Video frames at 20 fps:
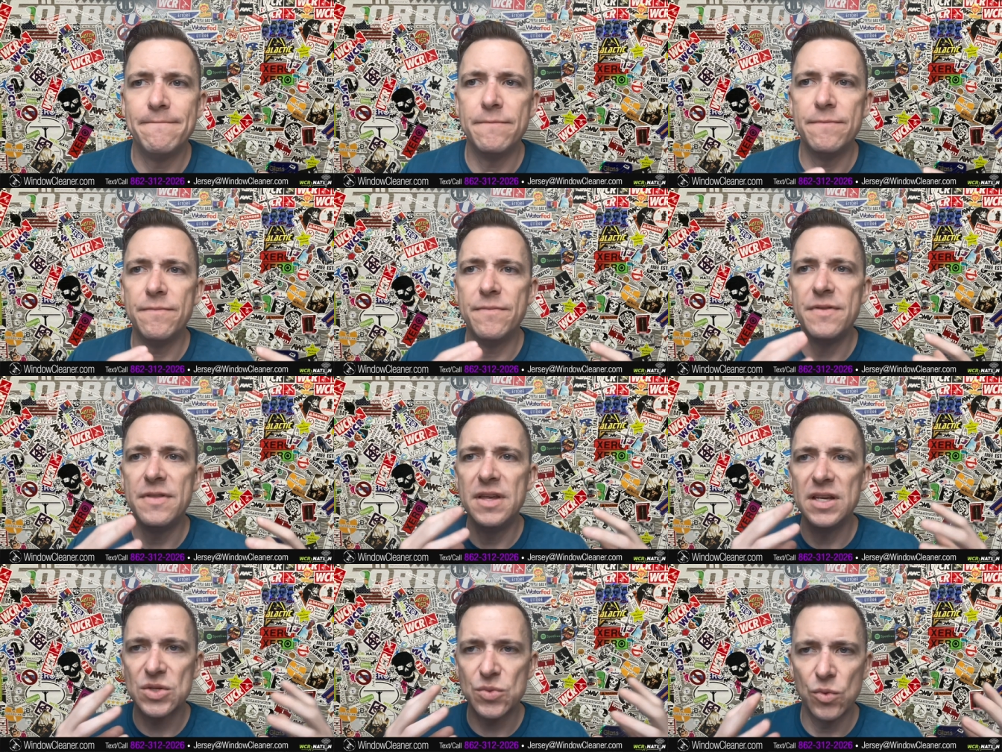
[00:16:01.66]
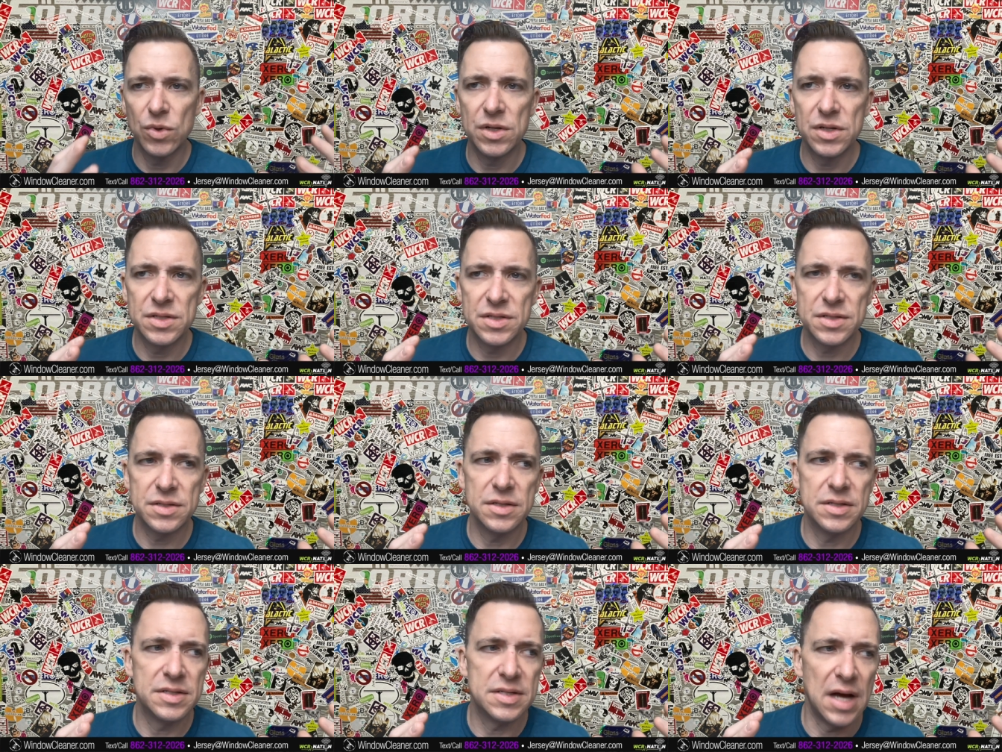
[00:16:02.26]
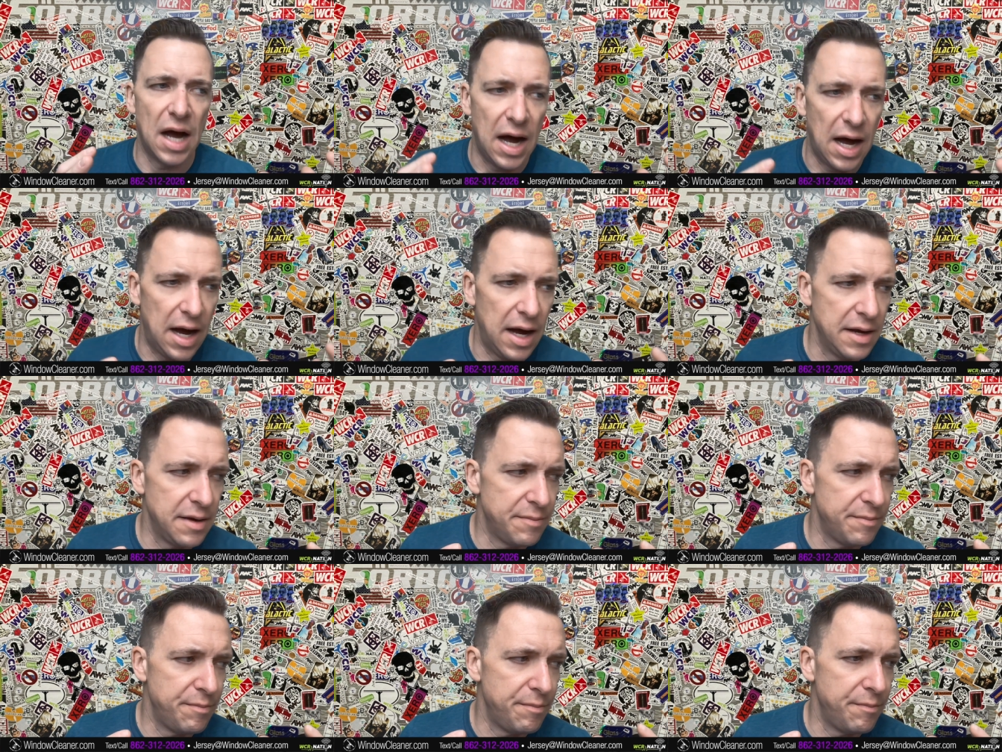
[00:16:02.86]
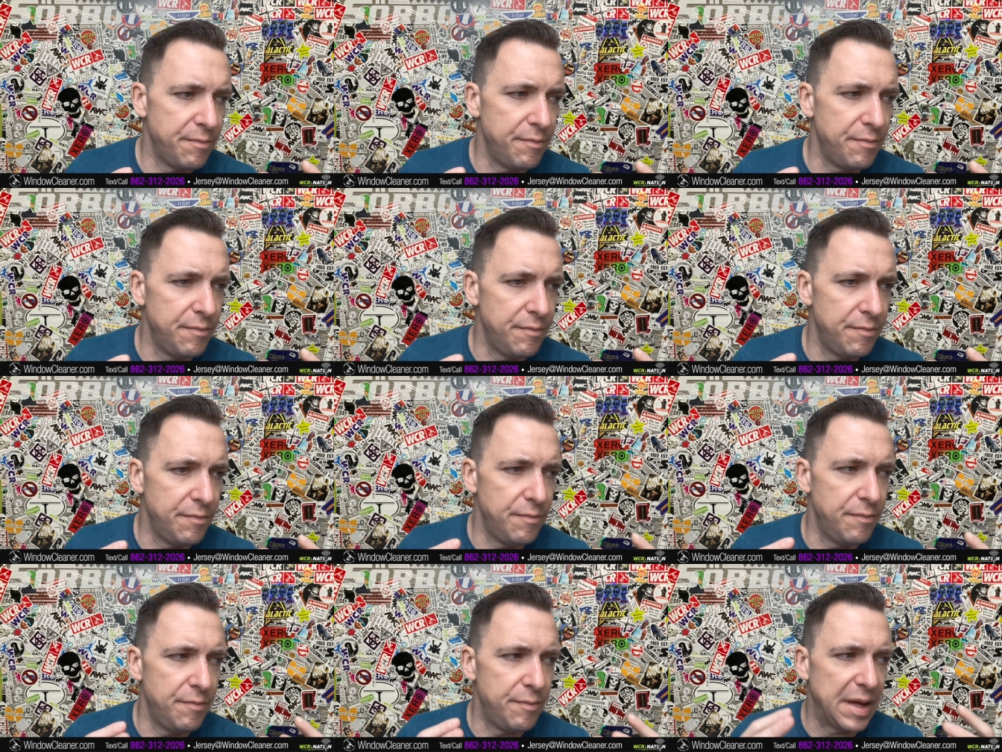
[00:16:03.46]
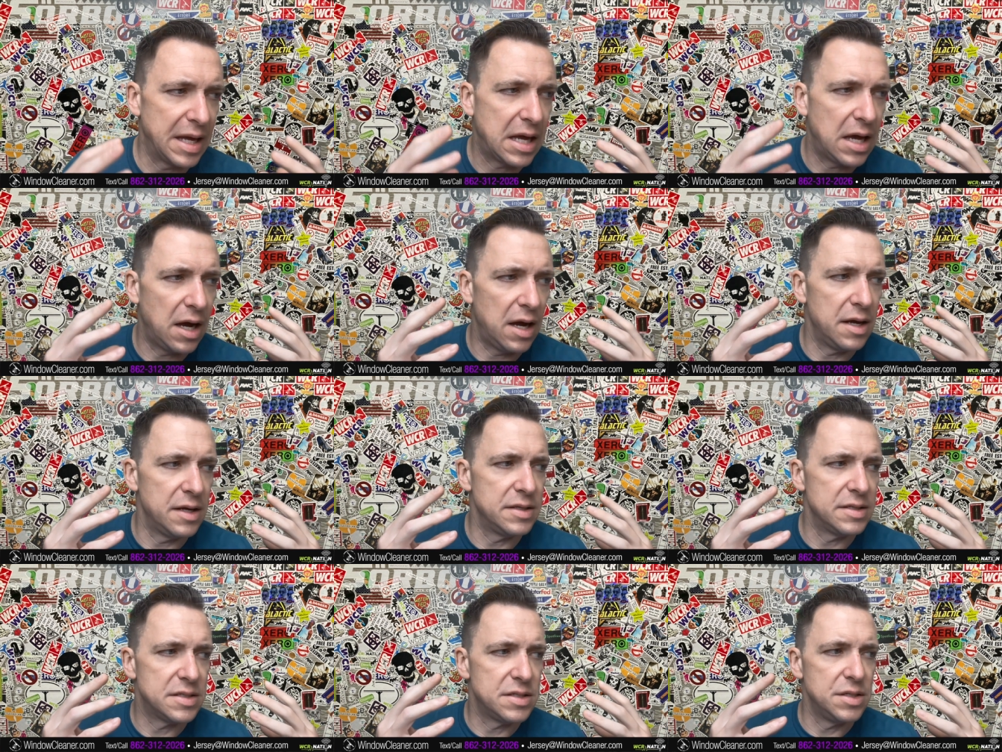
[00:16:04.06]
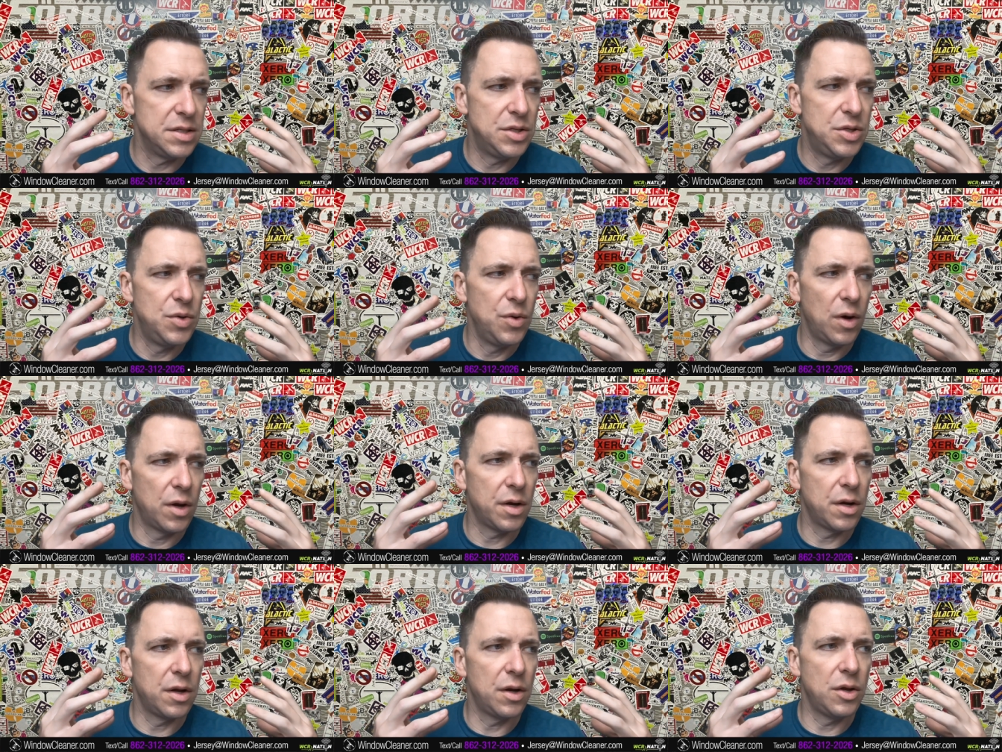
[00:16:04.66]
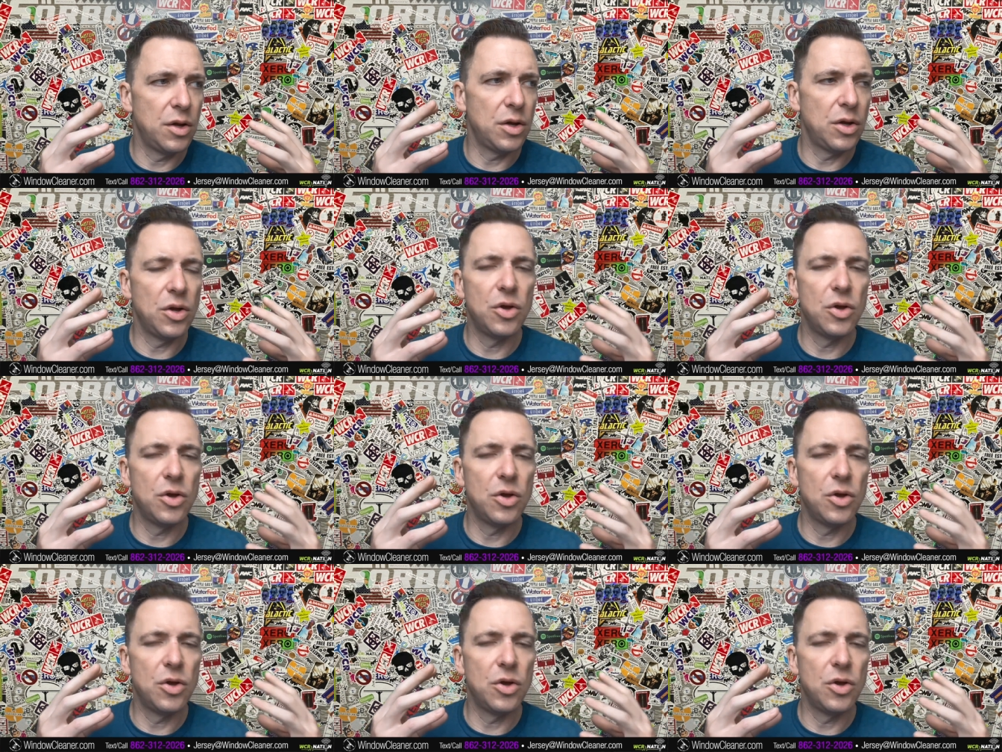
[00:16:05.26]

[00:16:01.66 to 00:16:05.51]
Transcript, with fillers: This one is is odd because you un,